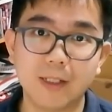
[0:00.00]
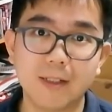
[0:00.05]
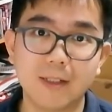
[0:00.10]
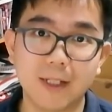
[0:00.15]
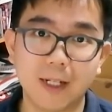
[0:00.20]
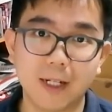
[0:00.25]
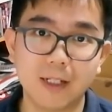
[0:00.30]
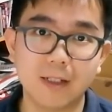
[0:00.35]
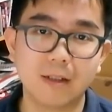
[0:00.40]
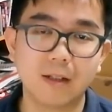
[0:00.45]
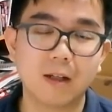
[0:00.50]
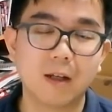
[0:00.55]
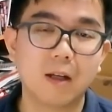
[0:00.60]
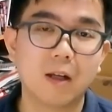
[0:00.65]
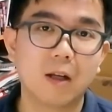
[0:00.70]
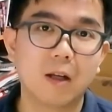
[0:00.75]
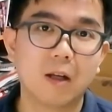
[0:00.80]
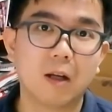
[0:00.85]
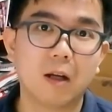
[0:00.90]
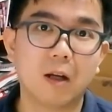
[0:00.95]
date
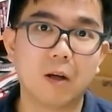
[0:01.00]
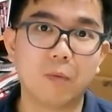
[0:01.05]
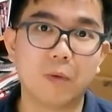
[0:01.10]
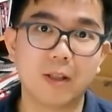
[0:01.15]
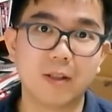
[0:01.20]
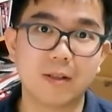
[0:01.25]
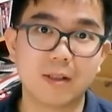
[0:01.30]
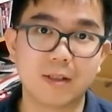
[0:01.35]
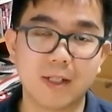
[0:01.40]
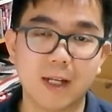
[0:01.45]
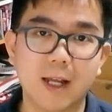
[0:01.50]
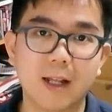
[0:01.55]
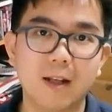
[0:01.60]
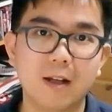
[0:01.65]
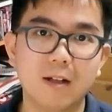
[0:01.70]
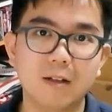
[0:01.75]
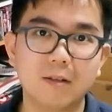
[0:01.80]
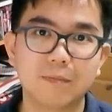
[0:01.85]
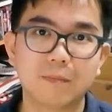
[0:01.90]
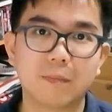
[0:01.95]
with
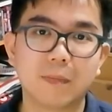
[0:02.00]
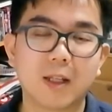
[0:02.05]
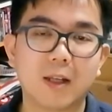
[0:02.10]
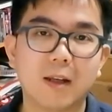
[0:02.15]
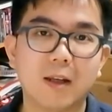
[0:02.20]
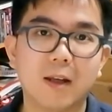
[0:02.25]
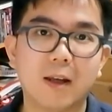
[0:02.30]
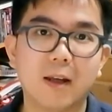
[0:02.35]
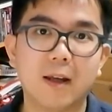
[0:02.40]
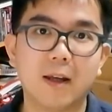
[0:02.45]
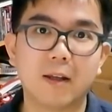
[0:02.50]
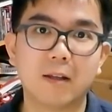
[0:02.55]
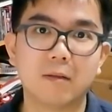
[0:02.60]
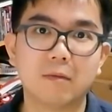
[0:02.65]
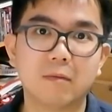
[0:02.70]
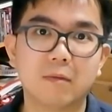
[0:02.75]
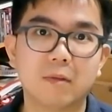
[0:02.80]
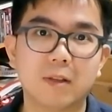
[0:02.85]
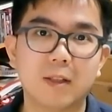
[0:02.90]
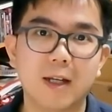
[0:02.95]
Stella,
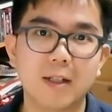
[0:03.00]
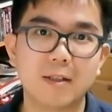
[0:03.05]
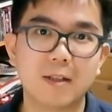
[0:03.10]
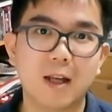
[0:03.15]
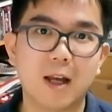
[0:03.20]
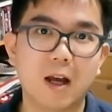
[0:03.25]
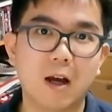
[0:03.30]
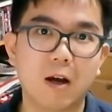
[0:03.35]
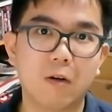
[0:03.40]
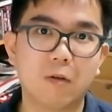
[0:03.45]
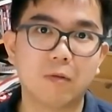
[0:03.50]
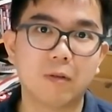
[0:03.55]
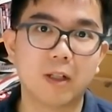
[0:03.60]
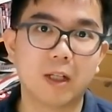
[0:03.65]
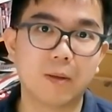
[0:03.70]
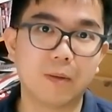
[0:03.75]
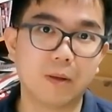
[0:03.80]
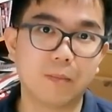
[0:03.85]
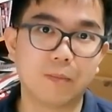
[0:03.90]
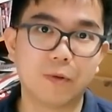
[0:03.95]
and that's how
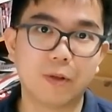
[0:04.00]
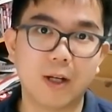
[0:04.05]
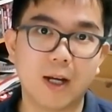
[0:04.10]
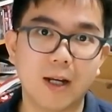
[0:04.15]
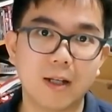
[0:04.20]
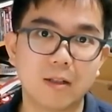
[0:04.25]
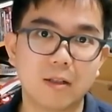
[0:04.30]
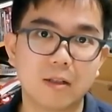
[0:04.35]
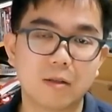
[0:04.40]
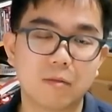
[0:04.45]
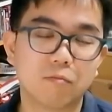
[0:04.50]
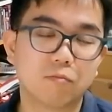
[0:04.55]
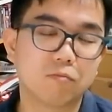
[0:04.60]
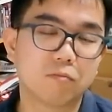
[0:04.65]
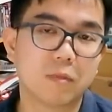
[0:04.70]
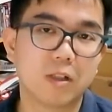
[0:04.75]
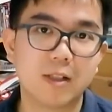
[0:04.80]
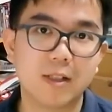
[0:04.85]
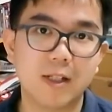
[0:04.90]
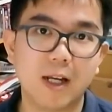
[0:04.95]
he impressed
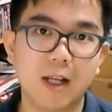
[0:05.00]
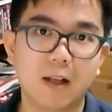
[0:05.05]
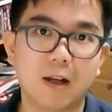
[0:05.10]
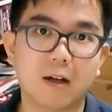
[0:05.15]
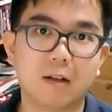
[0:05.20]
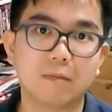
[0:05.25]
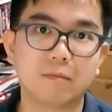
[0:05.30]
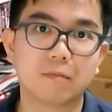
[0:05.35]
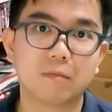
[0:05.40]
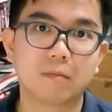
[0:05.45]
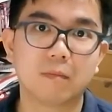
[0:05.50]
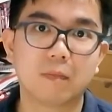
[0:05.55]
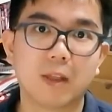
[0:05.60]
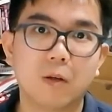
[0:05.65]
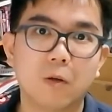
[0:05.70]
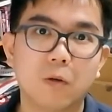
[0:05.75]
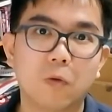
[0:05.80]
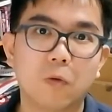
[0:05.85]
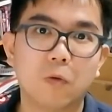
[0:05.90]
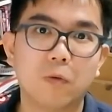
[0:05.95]
Stella.
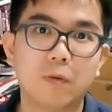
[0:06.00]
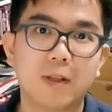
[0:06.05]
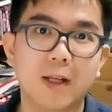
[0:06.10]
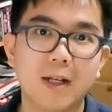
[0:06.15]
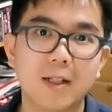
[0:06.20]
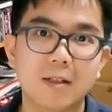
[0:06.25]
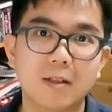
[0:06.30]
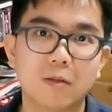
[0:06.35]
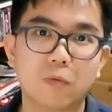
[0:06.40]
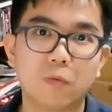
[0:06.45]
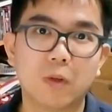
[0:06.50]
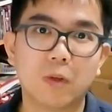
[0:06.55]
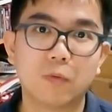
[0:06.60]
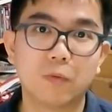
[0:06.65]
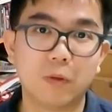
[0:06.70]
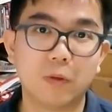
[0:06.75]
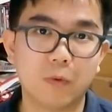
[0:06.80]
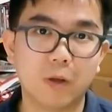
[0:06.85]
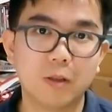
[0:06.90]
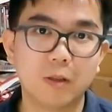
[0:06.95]
So that's what
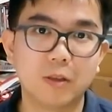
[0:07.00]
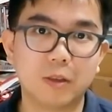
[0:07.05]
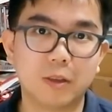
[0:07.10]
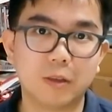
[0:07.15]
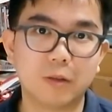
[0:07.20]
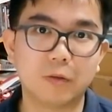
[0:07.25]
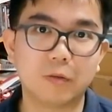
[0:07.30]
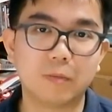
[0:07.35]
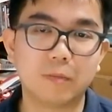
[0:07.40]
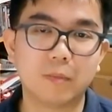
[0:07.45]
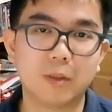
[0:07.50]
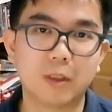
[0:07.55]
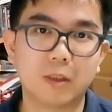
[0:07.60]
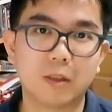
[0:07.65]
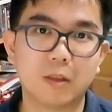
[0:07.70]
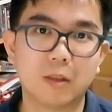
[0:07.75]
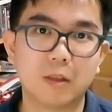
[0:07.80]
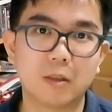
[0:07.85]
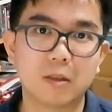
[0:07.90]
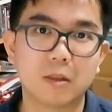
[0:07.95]
we want to do,
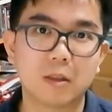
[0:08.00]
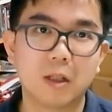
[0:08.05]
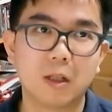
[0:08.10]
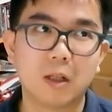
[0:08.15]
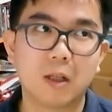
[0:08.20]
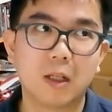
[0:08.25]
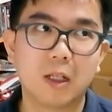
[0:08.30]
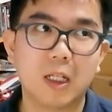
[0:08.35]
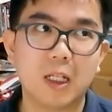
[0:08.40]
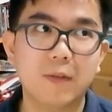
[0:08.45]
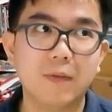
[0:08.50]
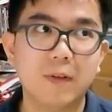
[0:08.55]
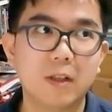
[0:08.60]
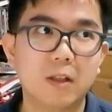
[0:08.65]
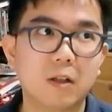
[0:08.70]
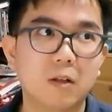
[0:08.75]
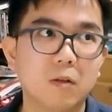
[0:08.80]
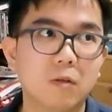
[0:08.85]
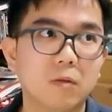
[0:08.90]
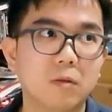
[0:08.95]
because even
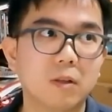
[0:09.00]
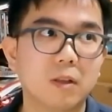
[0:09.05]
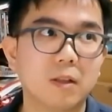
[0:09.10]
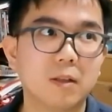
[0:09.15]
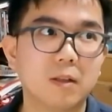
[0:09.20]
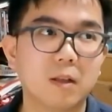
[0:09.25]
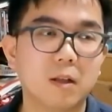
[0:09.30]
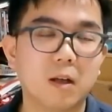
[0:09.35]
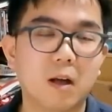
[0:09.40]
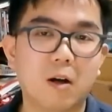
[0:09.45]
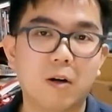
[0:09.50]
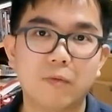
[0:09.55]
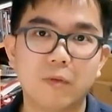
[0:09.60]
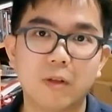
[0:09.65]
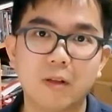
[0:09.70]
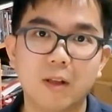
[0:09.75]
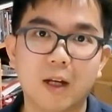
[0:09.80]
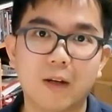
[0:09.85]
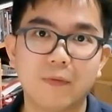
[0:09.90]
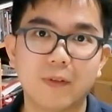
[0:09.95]
though our
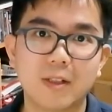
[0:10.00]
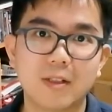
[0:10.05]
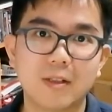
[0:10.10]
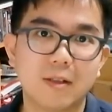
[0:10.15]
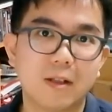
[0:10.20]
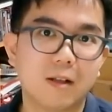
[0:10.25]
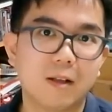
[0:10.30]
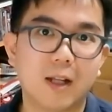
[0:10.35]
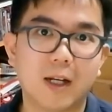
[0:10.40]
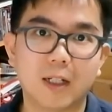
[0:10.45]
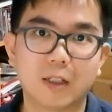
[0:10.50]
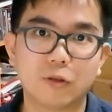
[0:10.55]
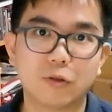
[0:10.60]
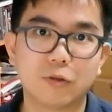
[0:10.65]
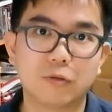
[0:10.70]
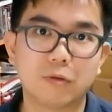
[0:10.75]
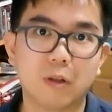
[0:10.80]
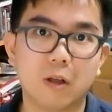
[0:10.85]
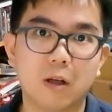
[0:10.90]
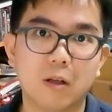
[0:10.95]
real life is not like
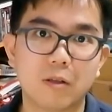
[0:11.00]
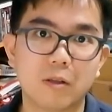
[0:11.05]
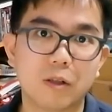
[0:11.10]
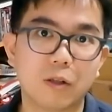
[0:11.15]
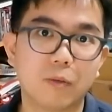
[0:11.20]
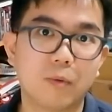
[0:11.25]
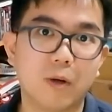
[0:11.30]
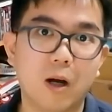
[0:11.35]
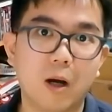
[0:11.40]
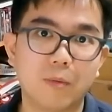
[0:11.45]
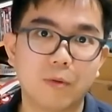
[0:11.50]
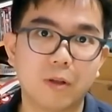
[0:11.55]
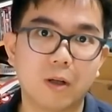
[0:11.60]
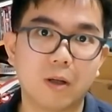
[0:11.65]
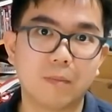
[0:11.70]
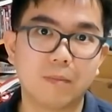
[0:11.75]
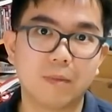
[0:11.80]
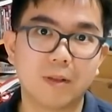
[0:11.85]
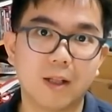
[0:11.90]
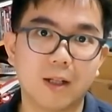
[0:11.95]
a soap opera
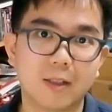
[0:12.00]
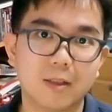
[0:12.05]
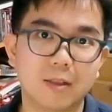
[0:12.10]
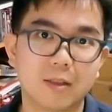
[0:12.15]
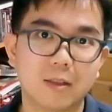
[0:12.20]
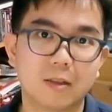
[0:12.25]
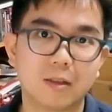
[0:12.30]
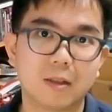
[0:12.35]
plot,